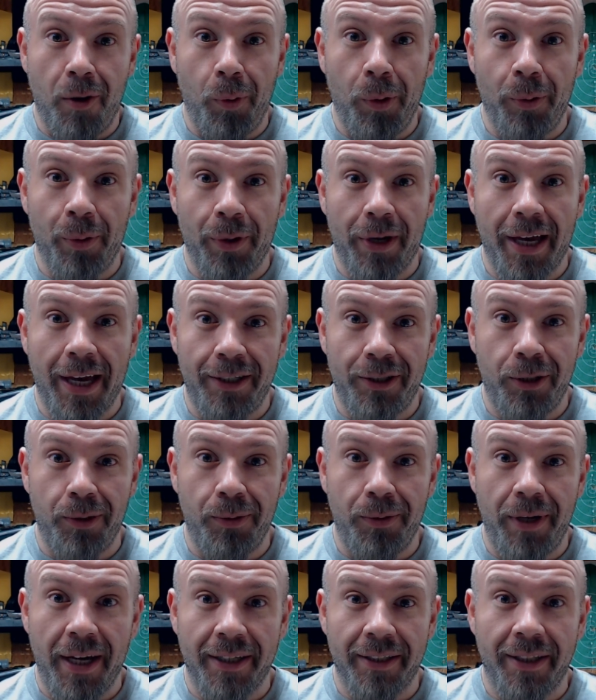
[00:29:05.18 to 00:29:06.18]
we will catch you
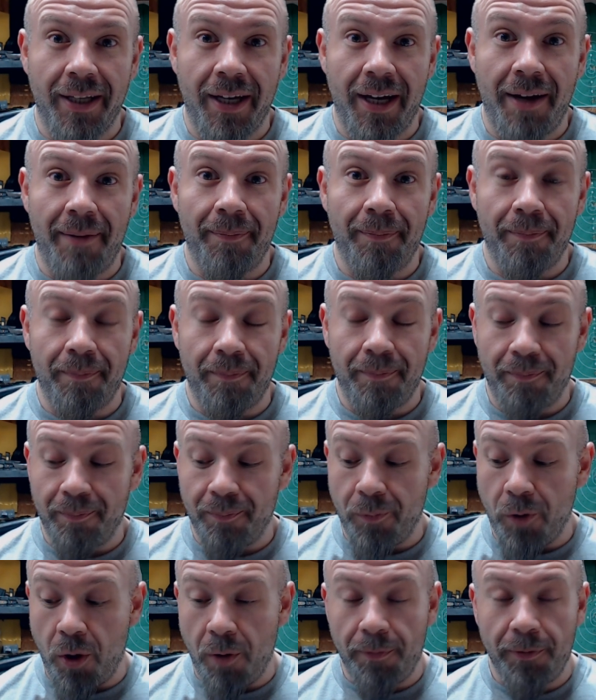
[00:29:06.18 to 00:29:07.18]
next time,
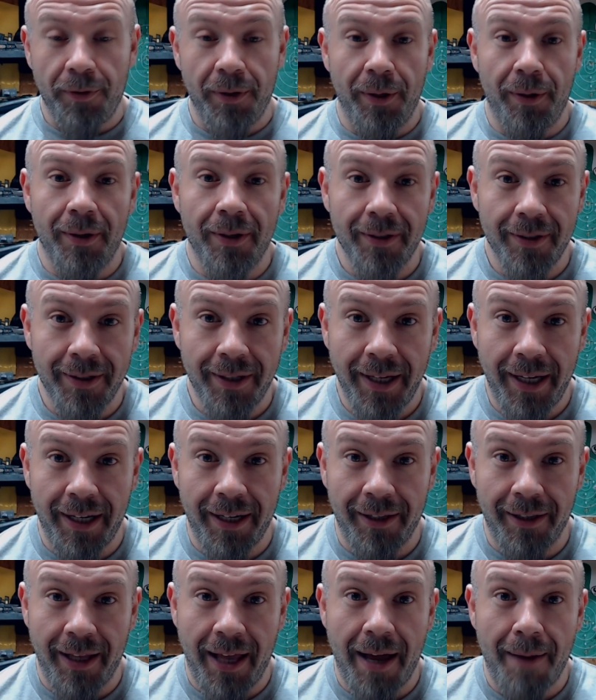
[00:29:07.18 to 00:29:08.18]
hopefully in a
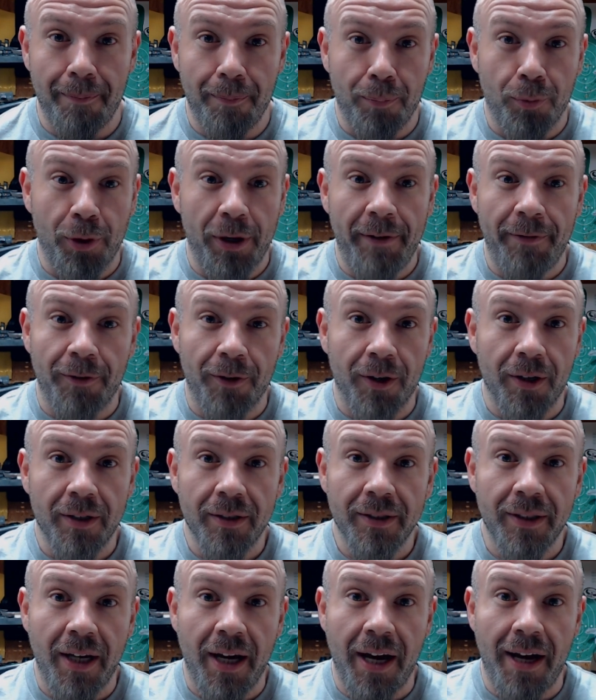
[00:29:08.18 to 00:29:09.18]
lot briefer
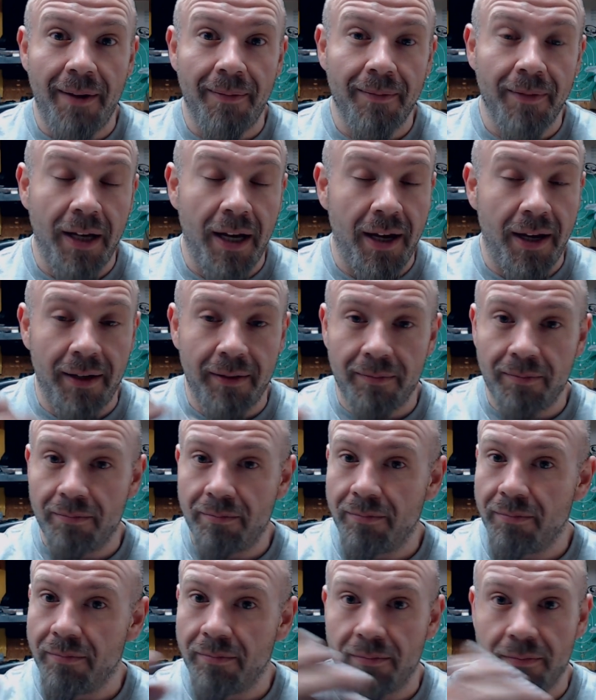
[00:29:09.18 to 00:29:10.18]
time.
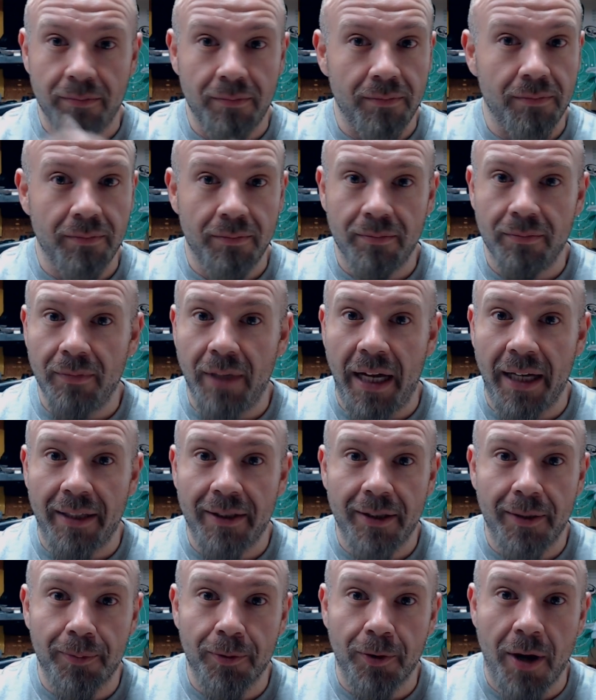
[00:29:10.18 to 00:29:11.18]
Like,
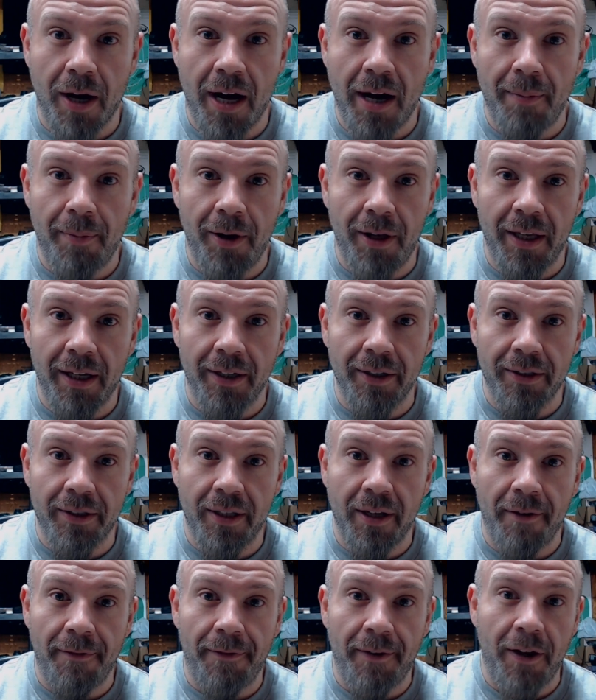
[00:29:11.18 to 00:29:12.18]
subscribe, all that good
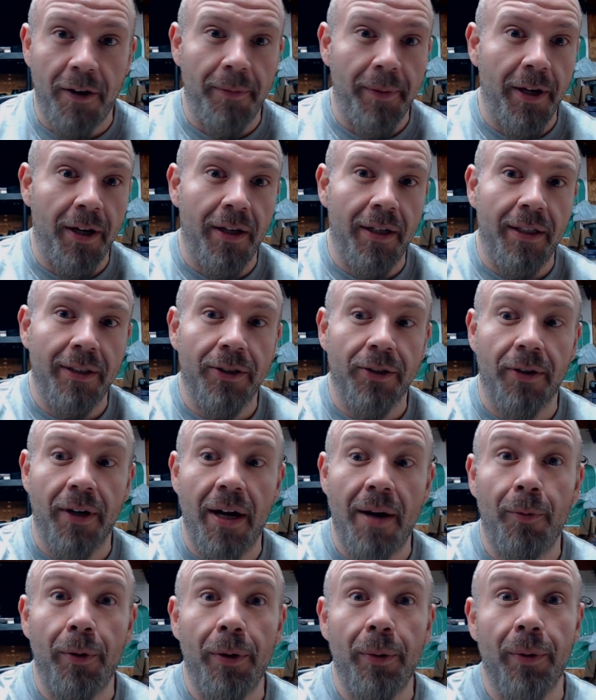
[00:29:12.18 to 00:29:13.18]
stuff. Follow me on
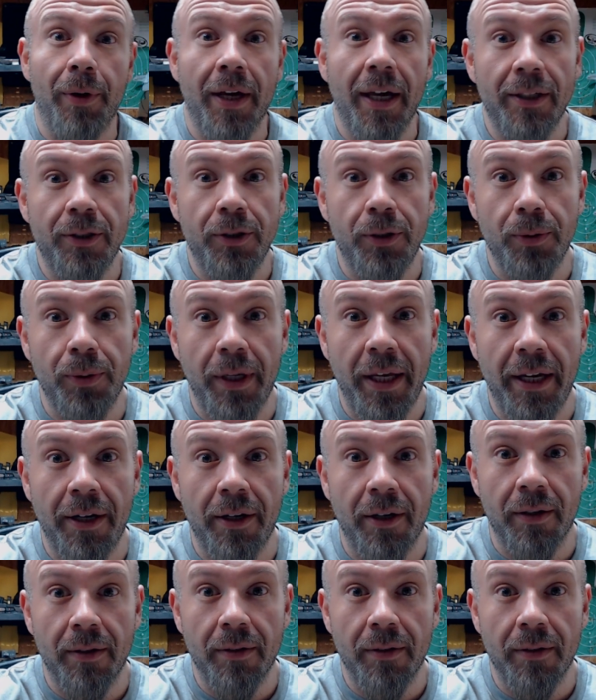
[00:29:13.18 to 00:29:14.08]
Instagram. We will catch you later.